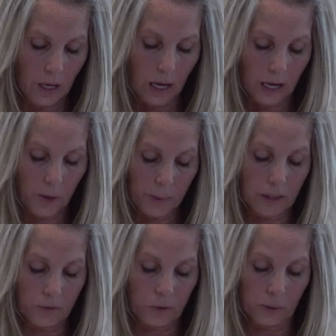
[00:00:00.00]
I have
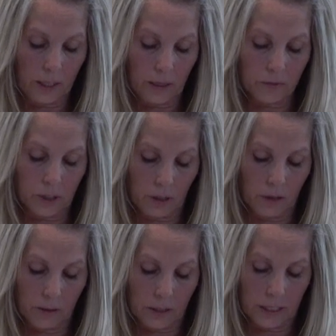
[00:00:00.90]
been through enough to
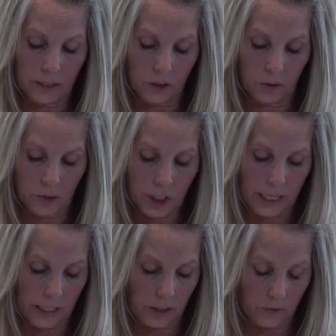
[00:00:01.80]
know that things don't
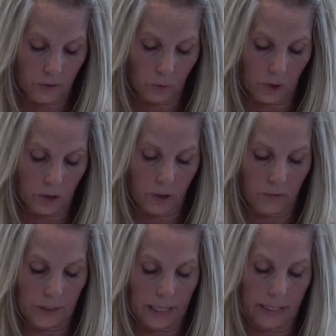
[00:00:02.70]
change for the worse
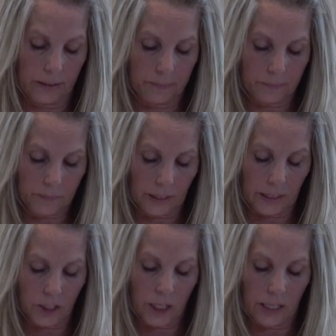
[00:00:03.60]
overnight. They
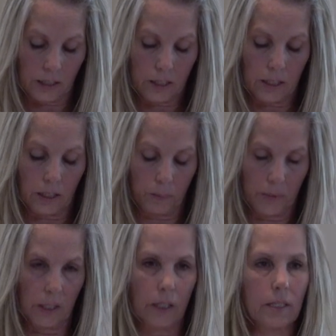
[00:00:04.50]
can change in a
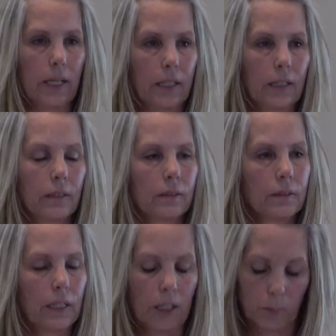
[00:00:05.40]
millisecond,
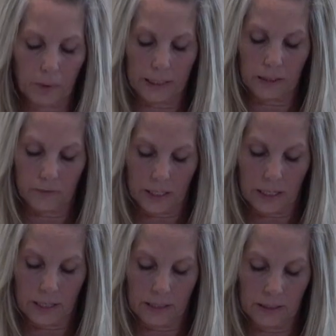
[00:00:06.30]
in a blink of an
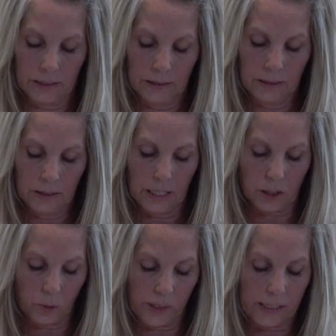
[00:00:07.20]
eye, as
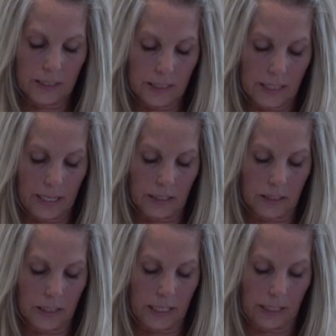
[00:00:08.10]
quick as it takes to
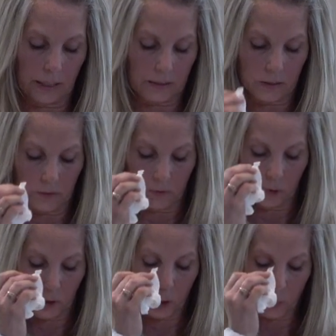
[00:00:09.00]
take to,
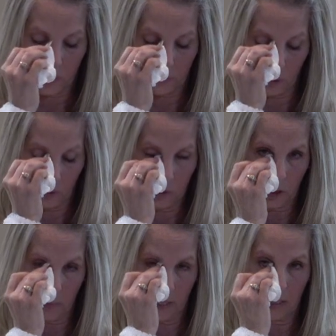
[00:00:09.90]
for two people
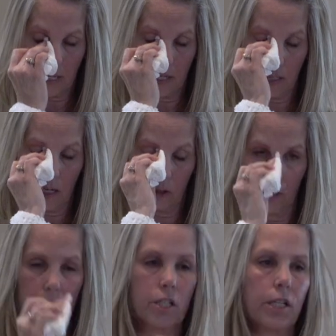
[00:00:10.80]
to make a $10
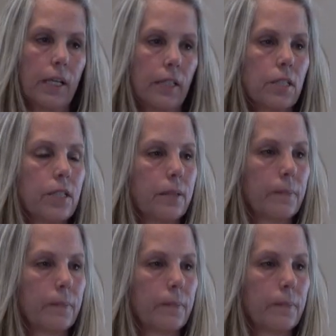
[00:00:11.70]
exchange.